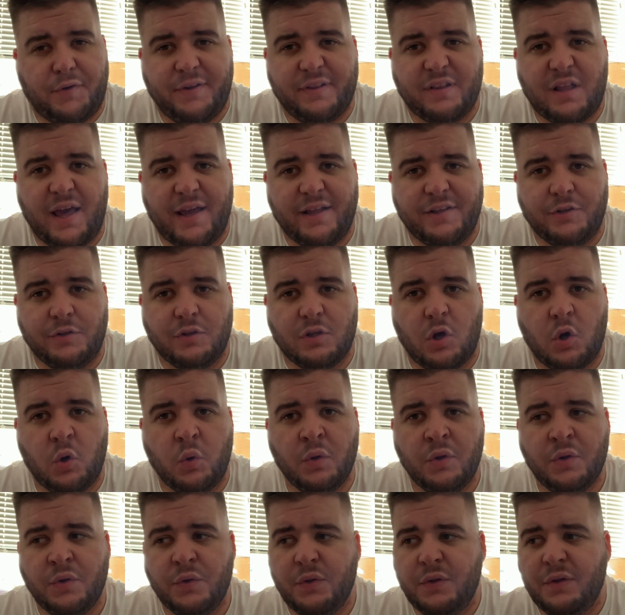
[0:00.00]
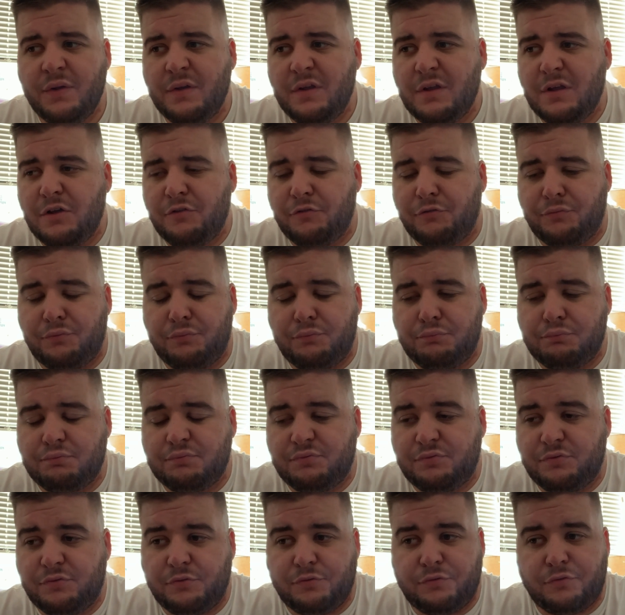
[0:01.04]
United.
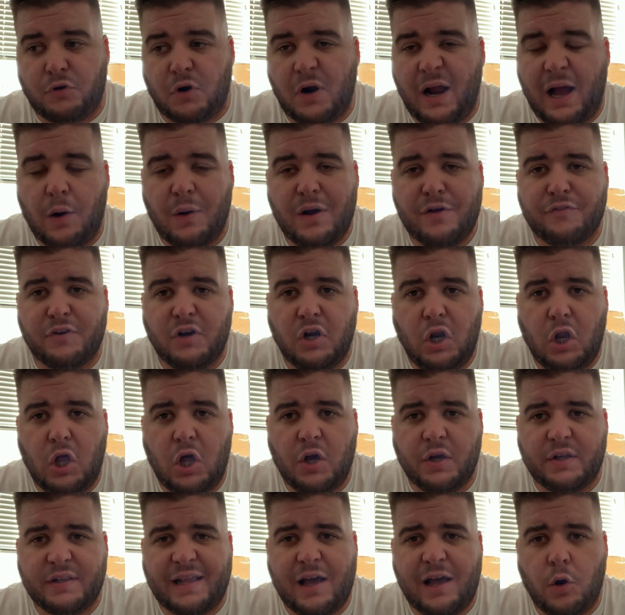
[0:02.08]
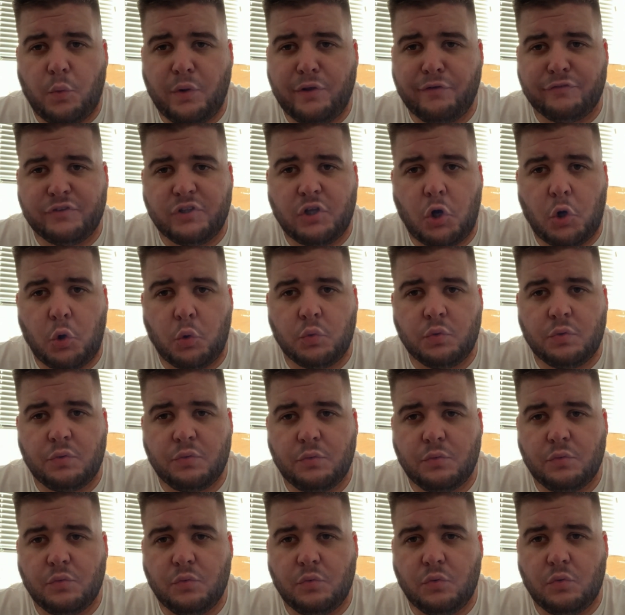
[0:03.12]
For however long now we've known
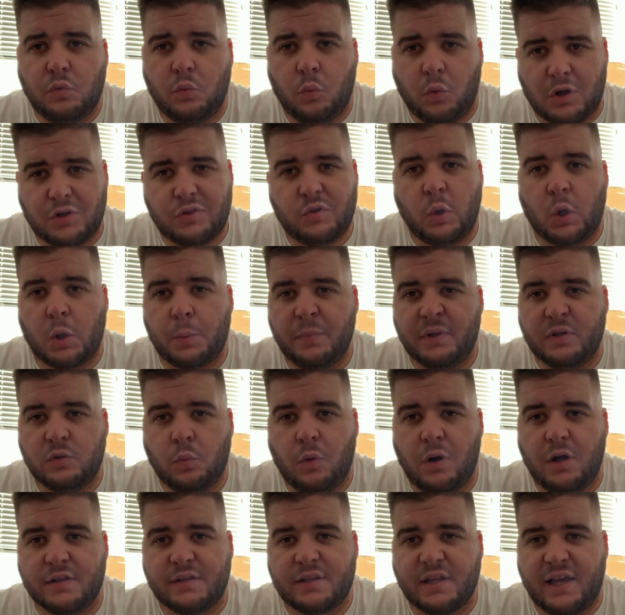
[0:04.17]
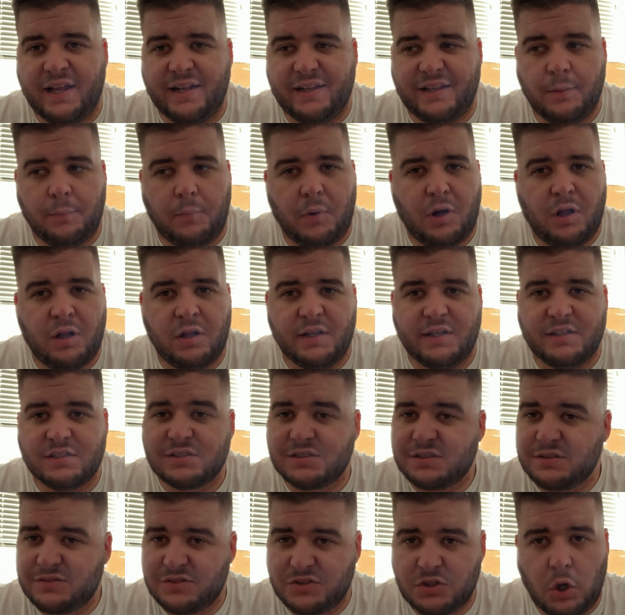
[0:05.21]
what Dortmund want, and the ball
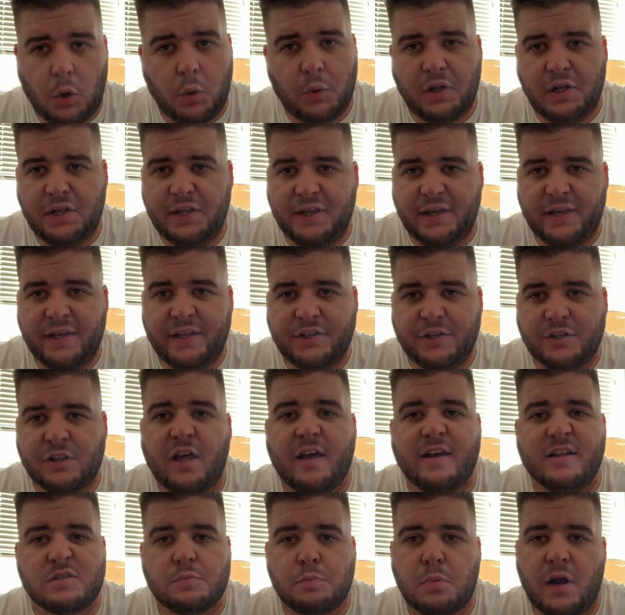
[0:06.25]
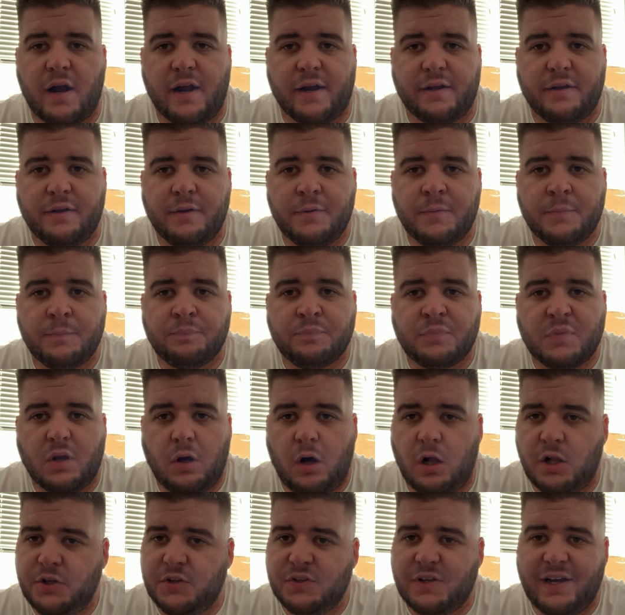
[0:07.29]
is totally in United's park.
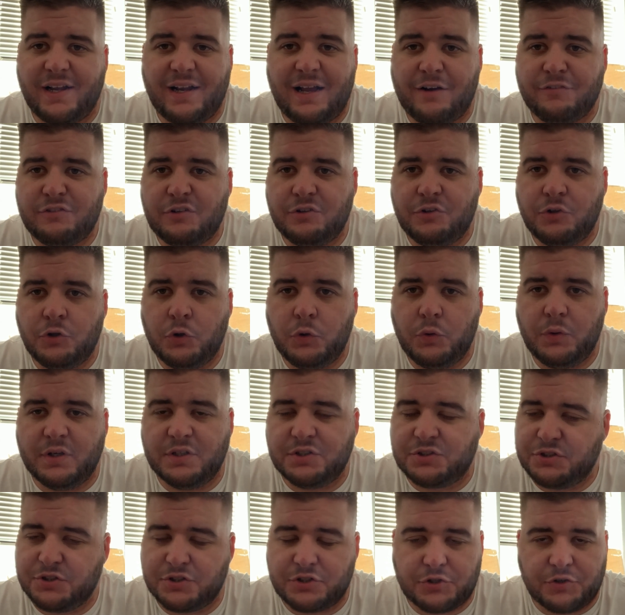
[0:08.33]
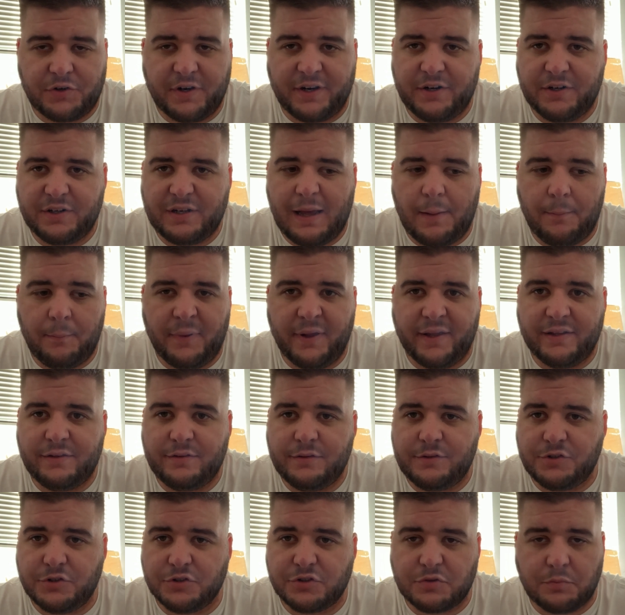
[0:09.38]
All United have to do is just trigger that bid,
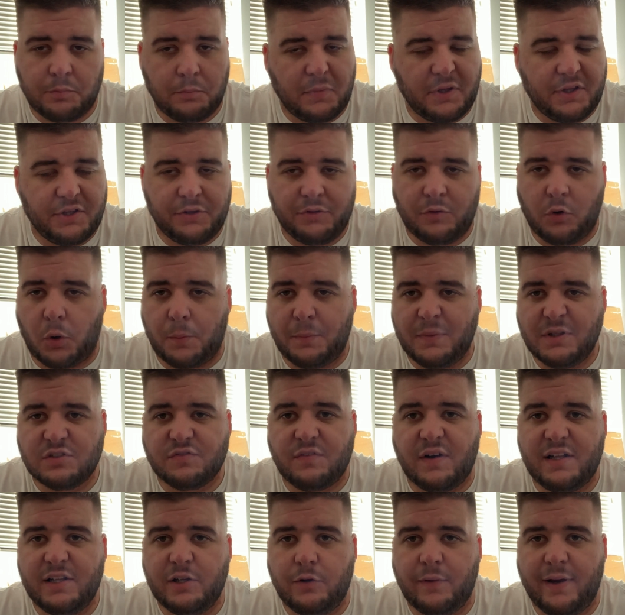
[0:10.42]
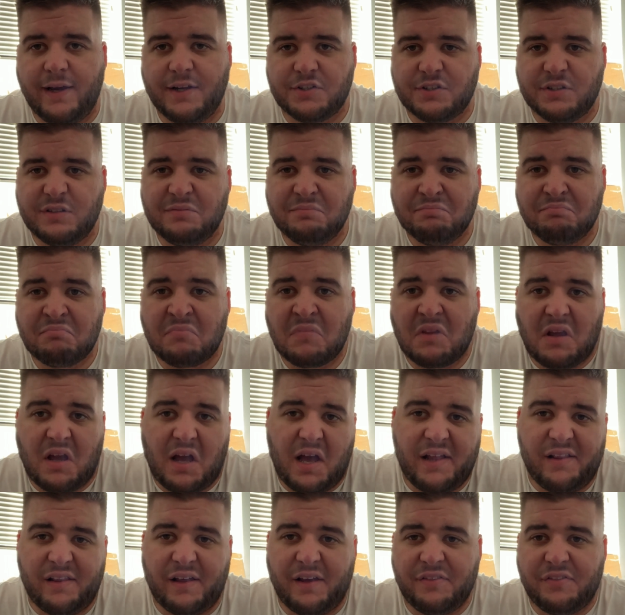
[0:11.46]
just meet Dortmund's valuation,
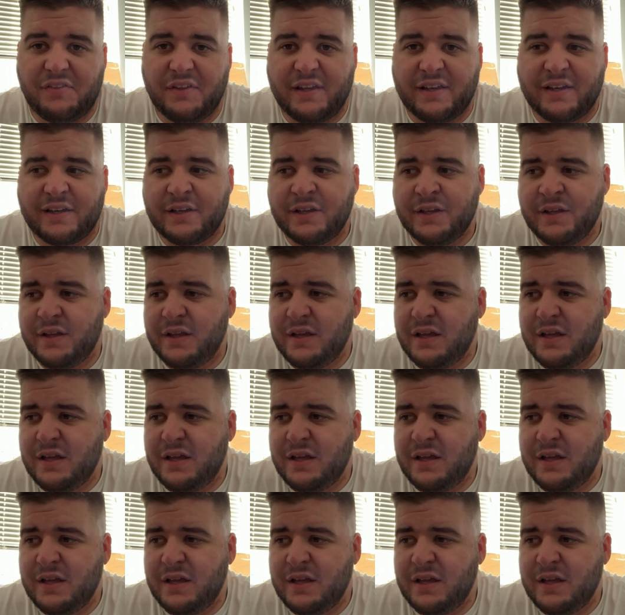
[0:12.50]
and I think,